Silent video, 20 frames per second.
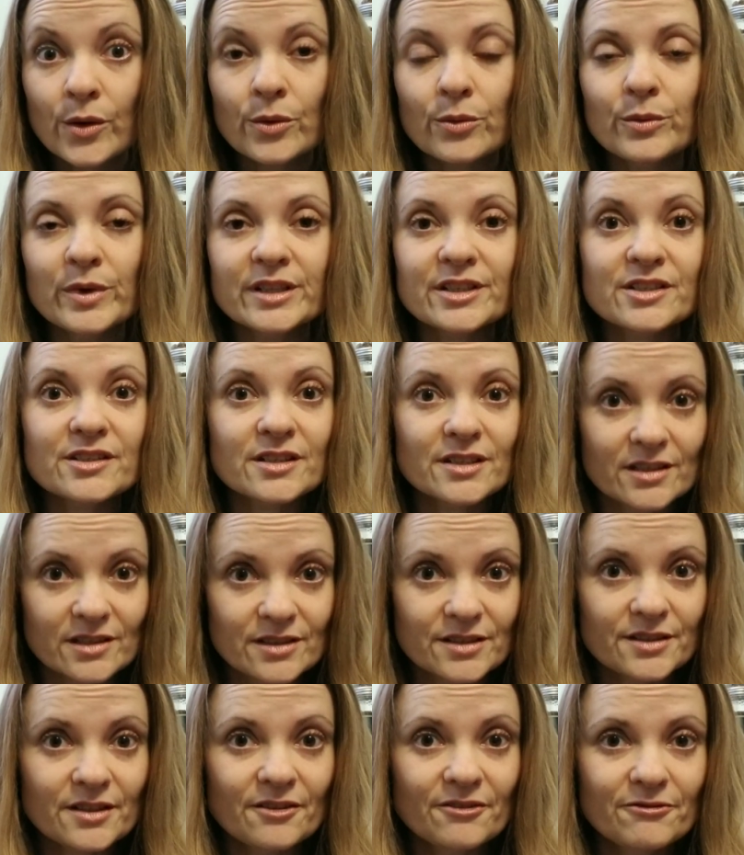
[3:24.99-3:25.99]
which
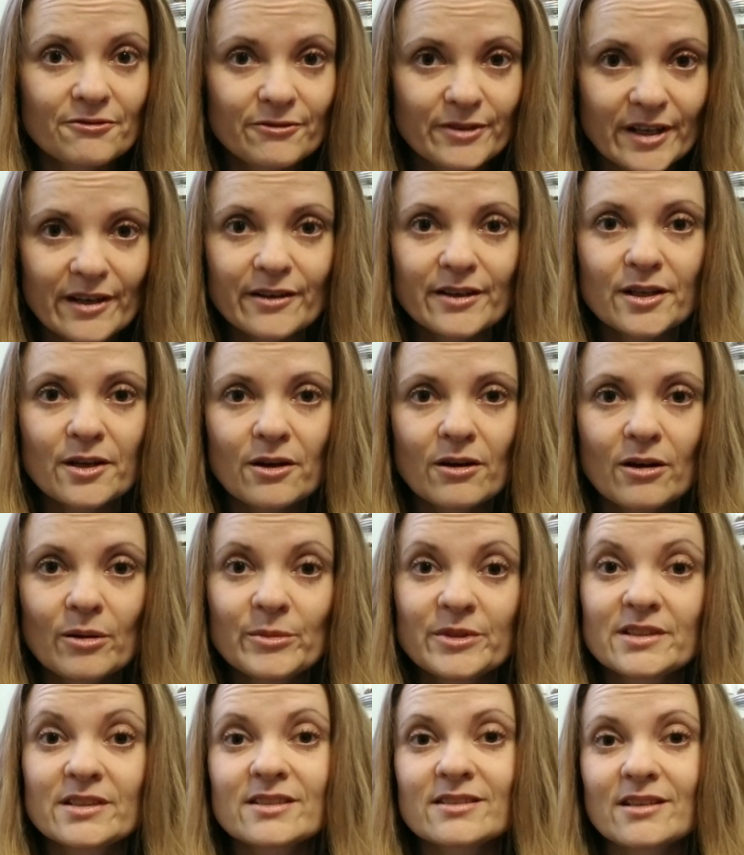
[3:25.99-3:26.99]
is a very
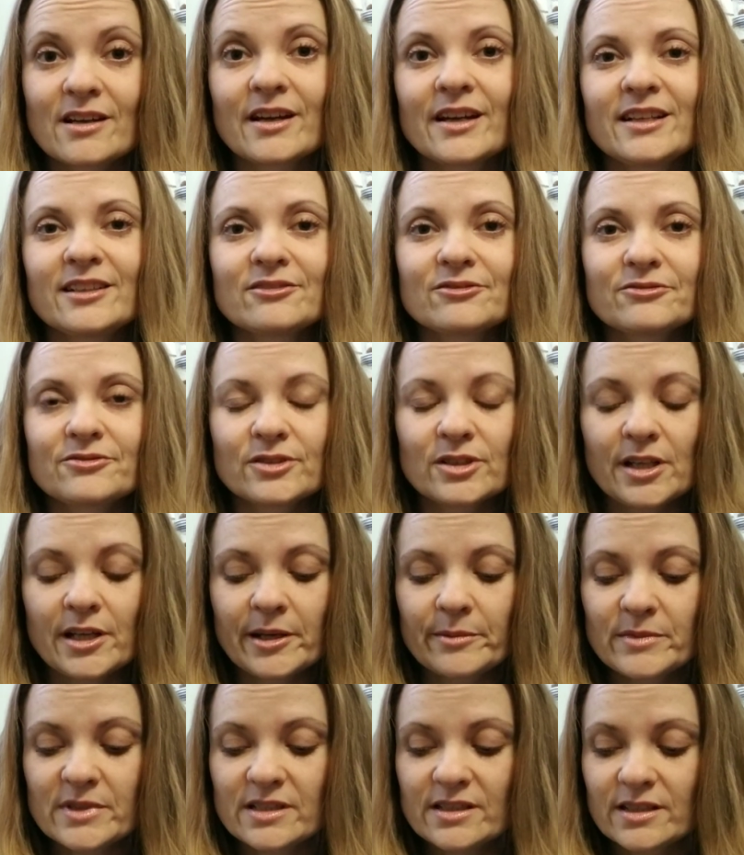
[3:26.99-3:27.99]
common sign for
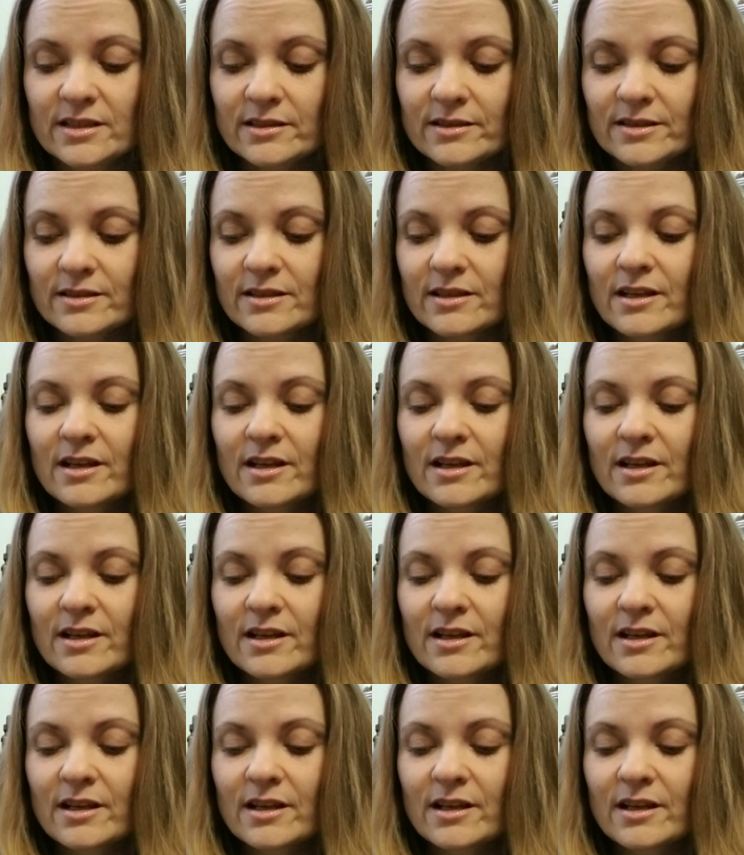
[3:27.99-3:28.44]
Lyme disease.